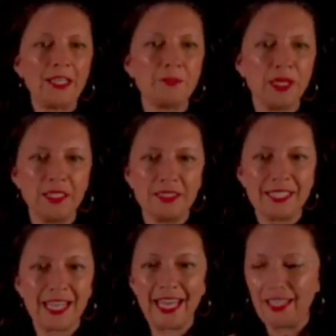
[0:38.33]
pins
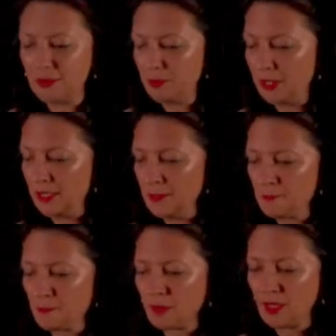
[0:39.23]
A and B
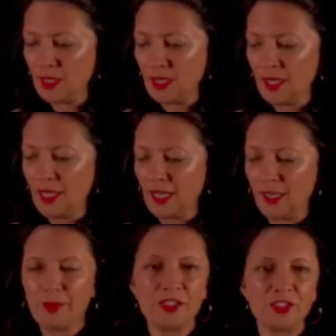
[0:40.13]

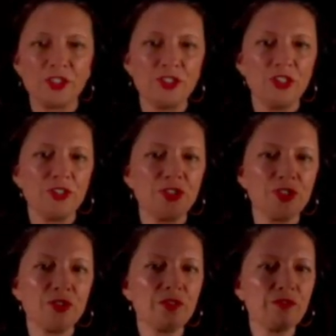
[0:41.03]
exerted onto
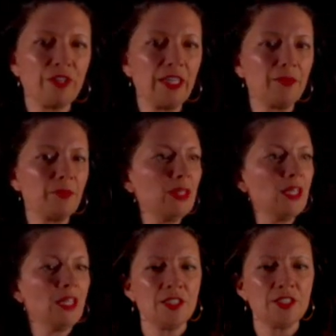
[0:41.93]
the frame.
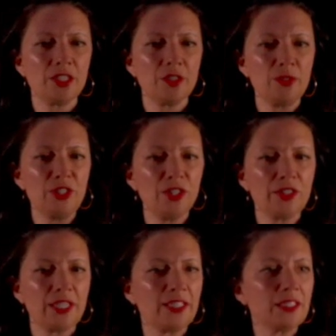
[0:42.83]
So we know
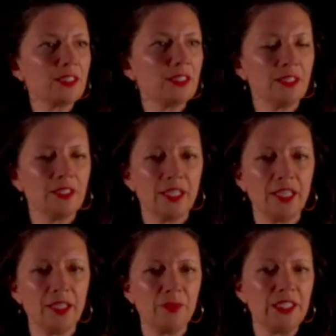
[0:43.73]
that
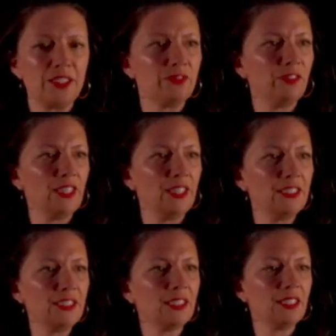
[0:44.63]
we need to
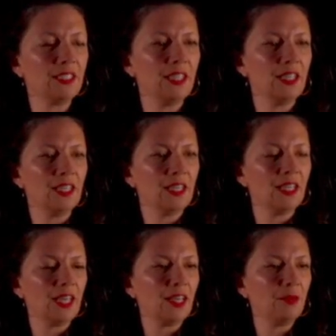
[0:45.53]
find
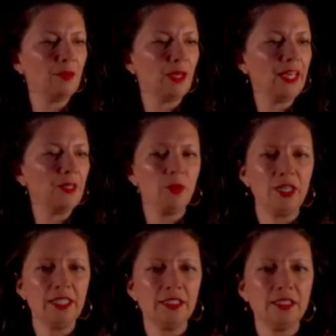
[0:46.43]

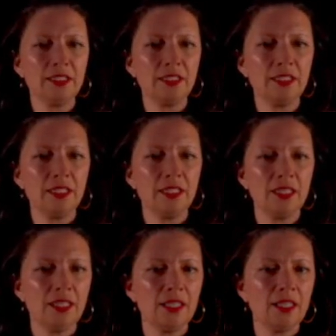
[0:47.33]
AY
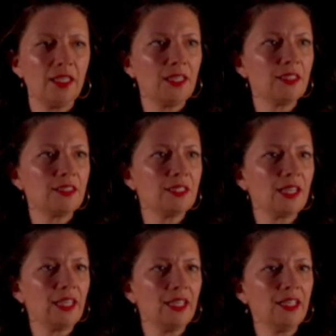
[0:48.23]
and
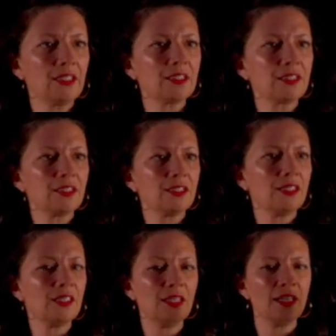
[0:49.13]
AX
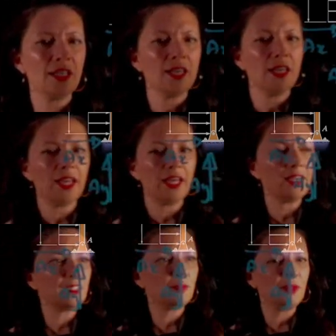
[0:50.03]

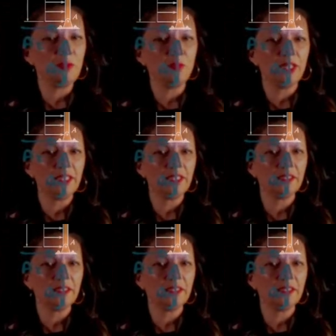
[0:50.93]
and BY